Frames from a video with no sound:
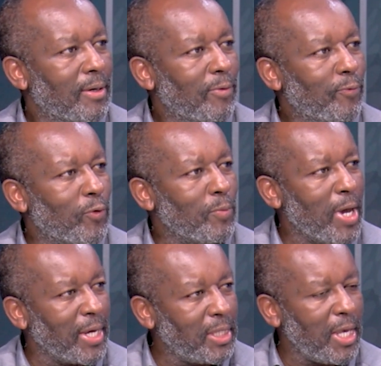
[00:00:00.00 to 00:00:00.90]
For me,
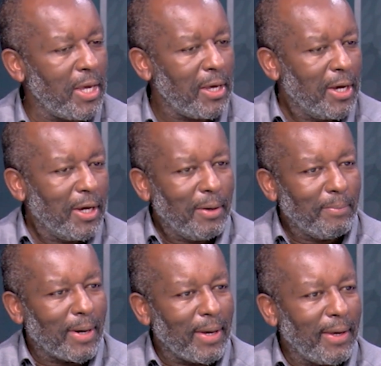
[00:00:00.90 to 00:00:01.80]
I say
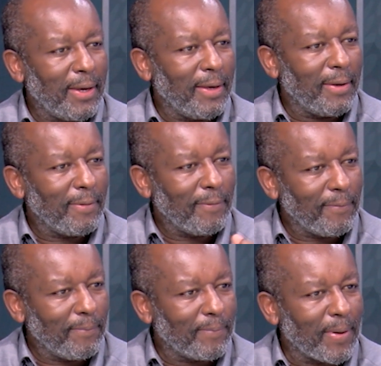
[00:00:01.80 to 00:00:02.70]
my
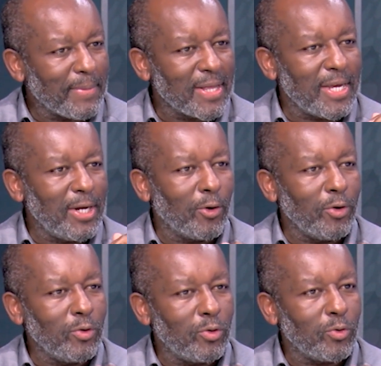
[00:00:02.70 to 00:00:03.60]
mother-in-law
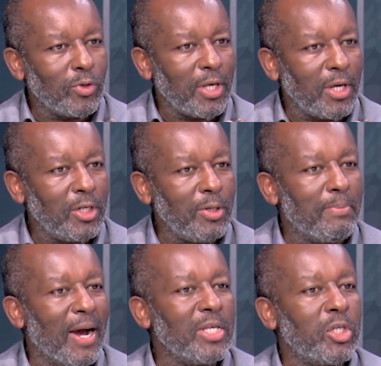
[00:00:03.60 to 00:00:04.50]
used to say she
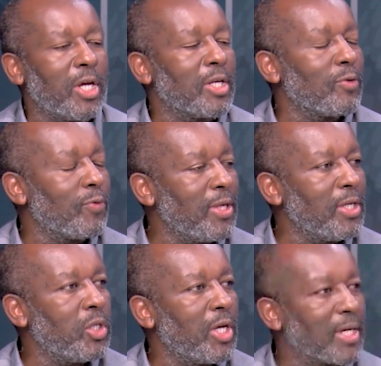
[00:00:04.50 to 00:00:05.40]
buys shares of
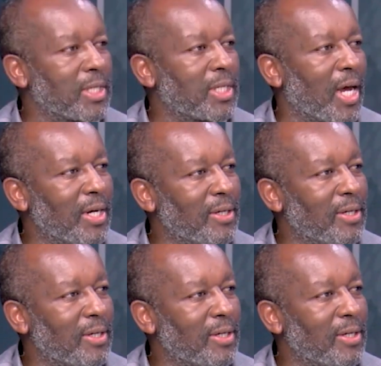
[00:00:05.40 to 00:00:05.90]
things she understands.